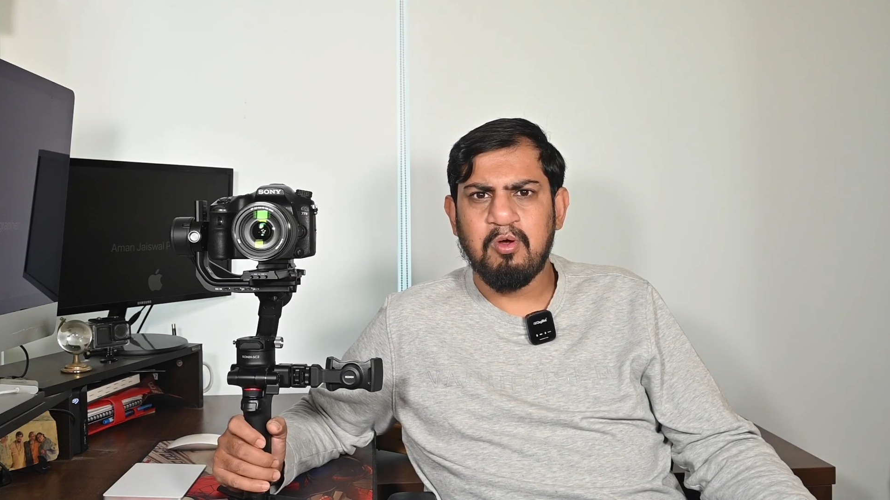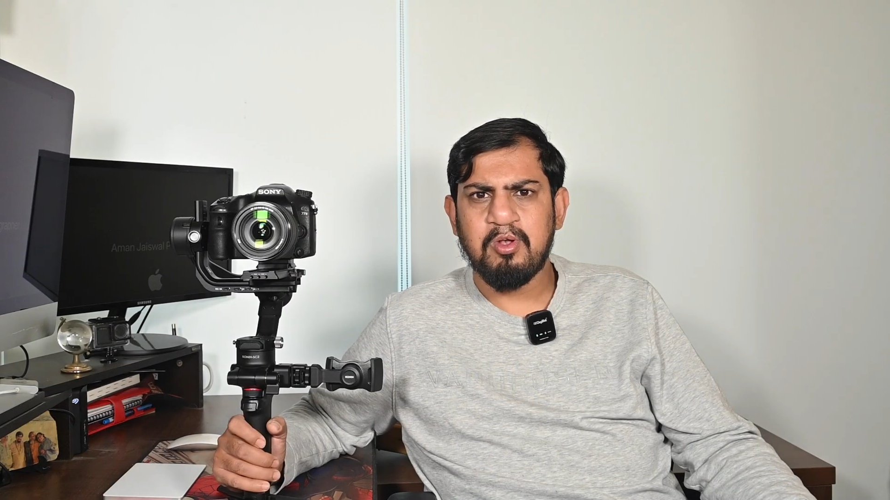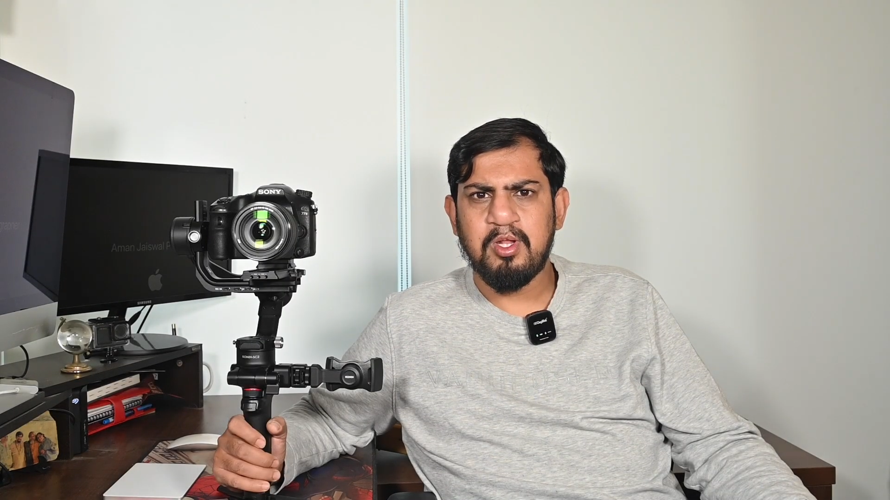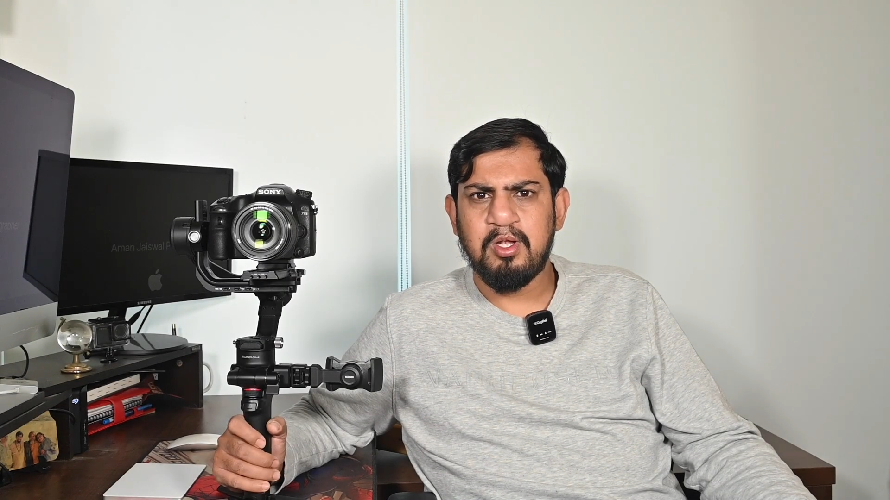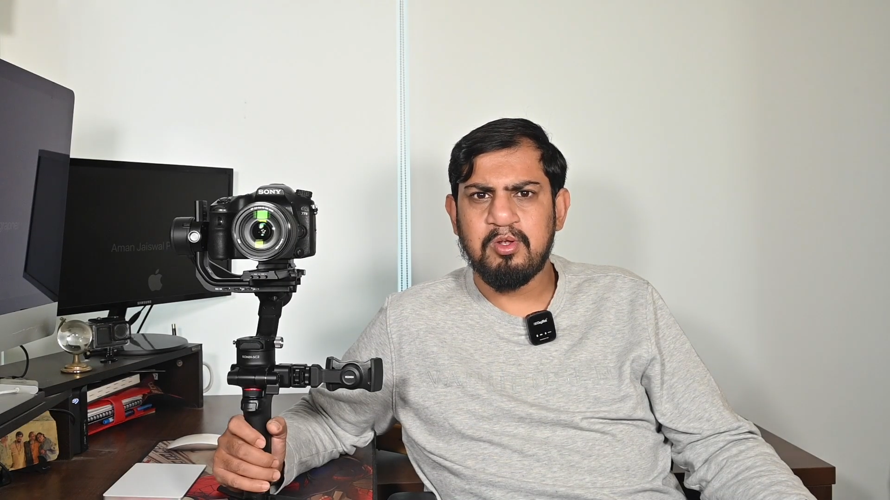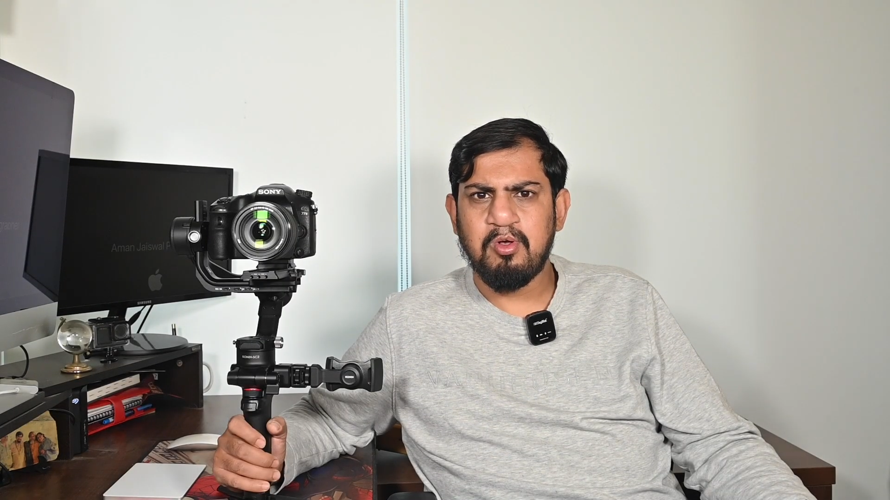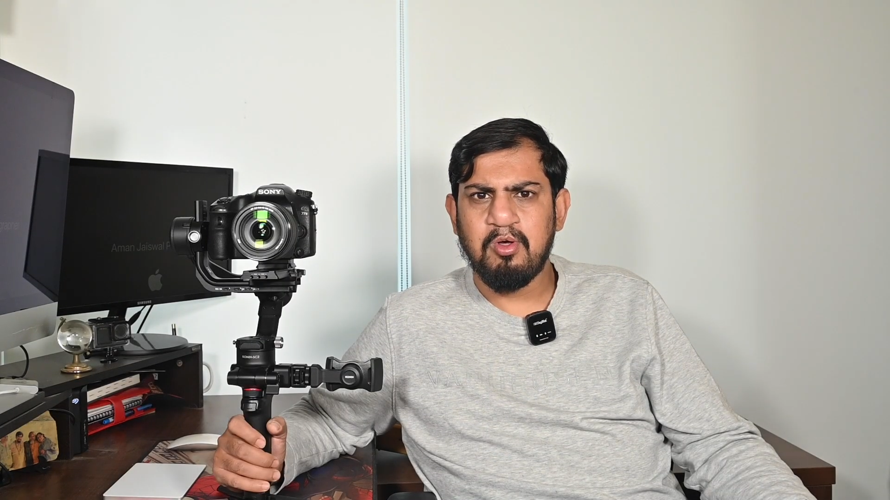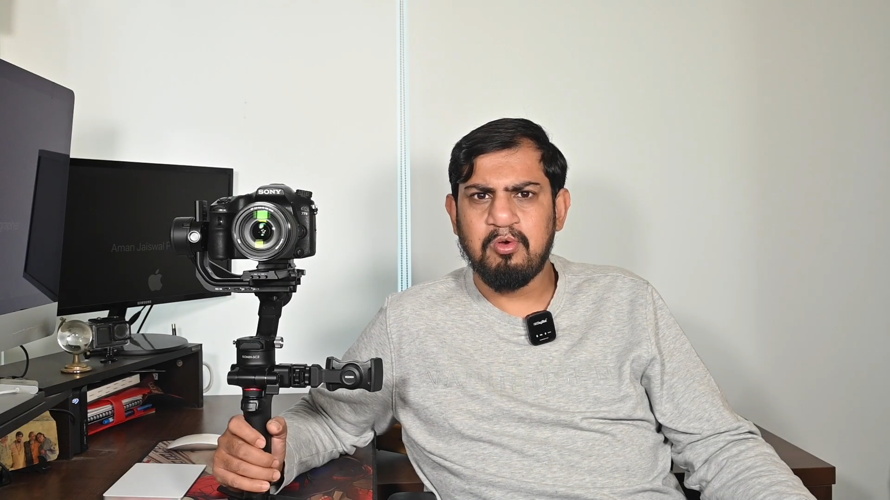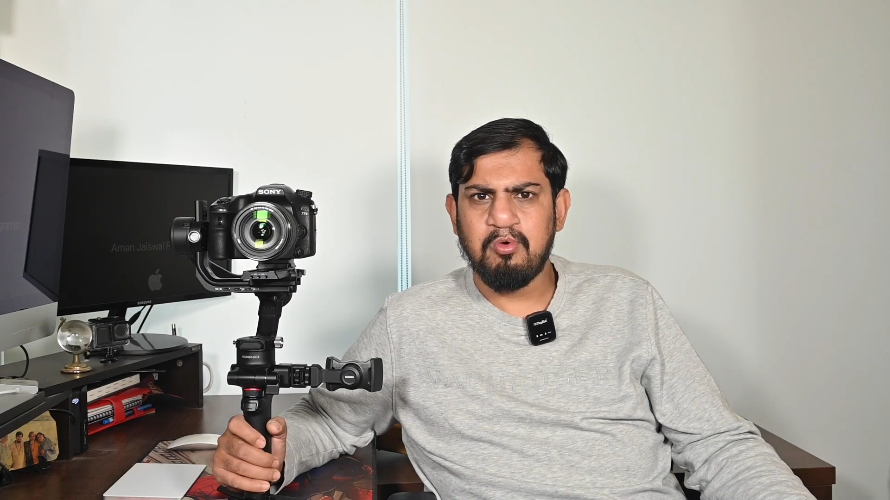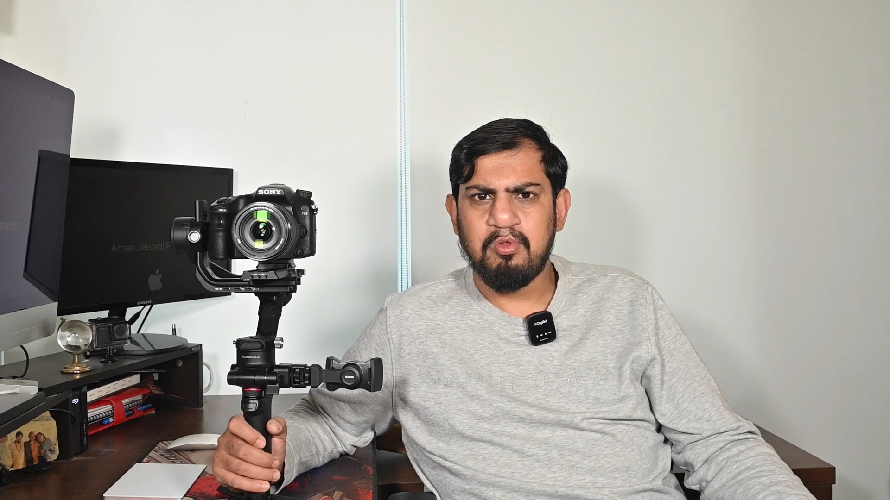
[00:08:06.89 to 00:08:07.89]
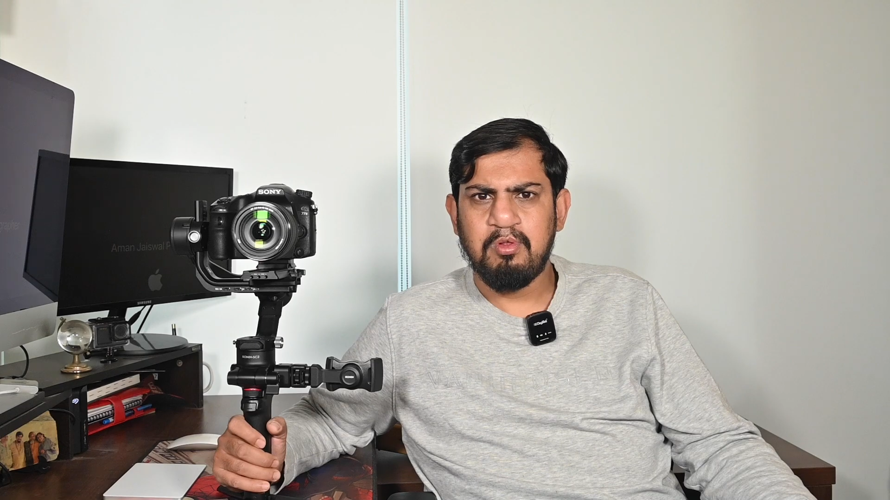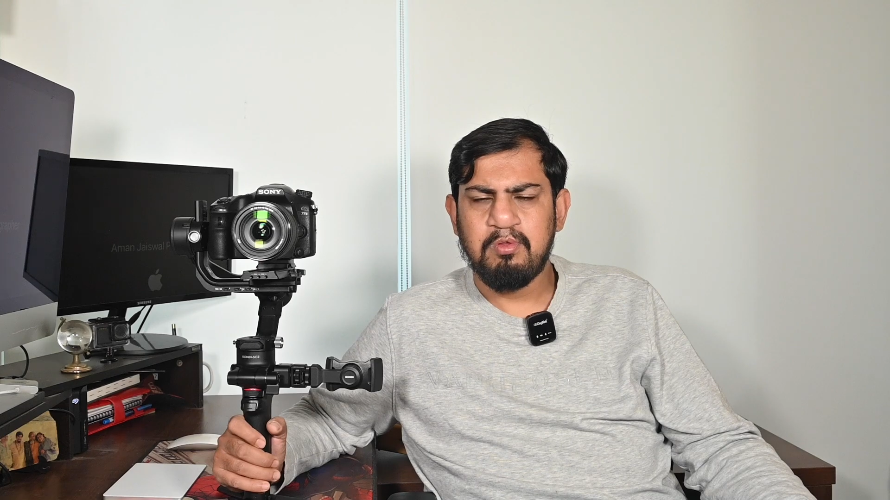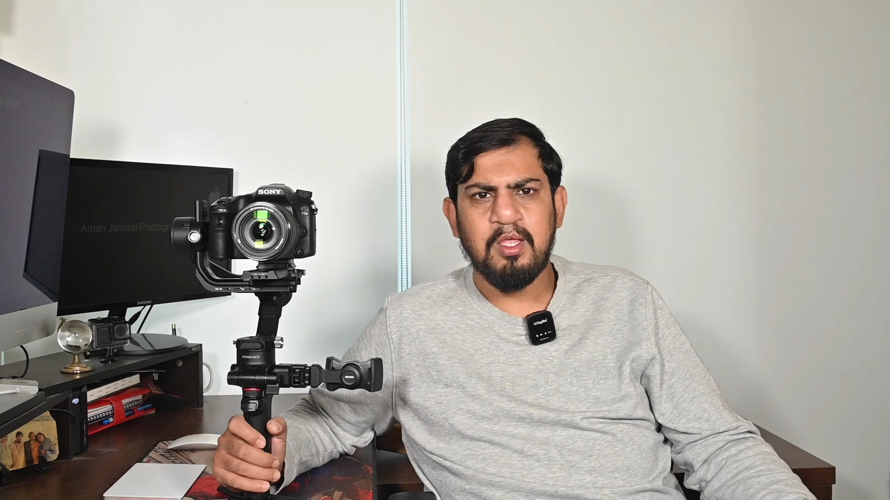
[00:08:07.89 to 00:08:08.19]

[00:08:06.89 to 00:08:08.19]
or tilt or roll